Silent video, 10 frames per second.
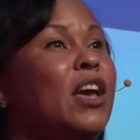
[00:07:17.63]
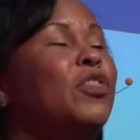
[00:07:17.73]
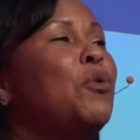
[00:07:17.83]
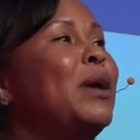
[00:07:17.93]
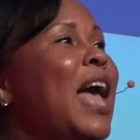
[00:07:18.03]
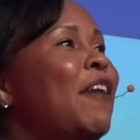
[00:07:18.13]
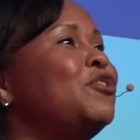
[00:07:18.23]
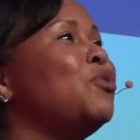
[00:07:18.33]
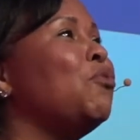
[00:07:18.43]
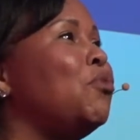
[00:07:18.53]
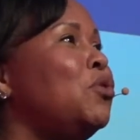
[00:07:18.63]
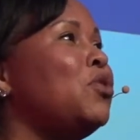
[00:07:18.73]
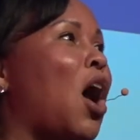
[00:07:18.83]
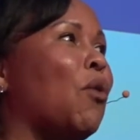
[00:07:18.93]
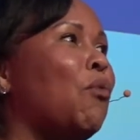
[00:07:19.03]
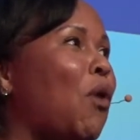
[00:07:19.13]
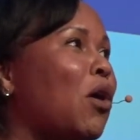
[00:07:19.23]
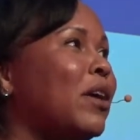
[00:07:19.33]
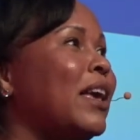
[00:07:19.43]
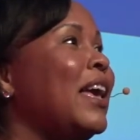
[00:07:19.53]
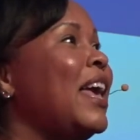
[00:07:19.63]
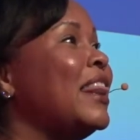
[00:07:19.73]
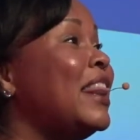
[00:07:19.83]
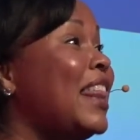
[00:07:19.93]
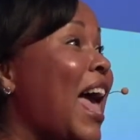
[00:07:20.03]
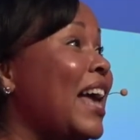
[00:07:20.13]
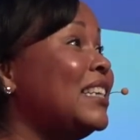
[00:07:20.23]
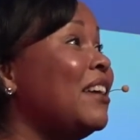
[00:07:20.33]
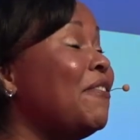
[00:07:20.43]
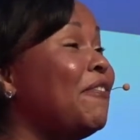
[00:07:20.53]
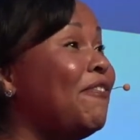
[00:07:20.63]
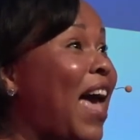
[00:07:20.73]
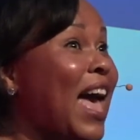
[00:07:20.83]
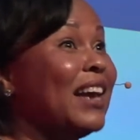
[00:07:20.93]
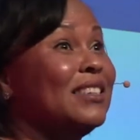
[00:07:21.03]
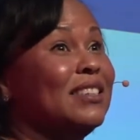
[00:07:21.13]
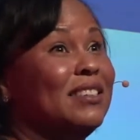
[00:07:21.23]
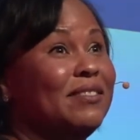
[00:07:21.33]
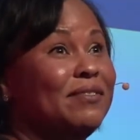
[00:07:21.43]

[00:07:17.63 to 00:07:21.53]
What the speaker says: then we have to root our work in that fact.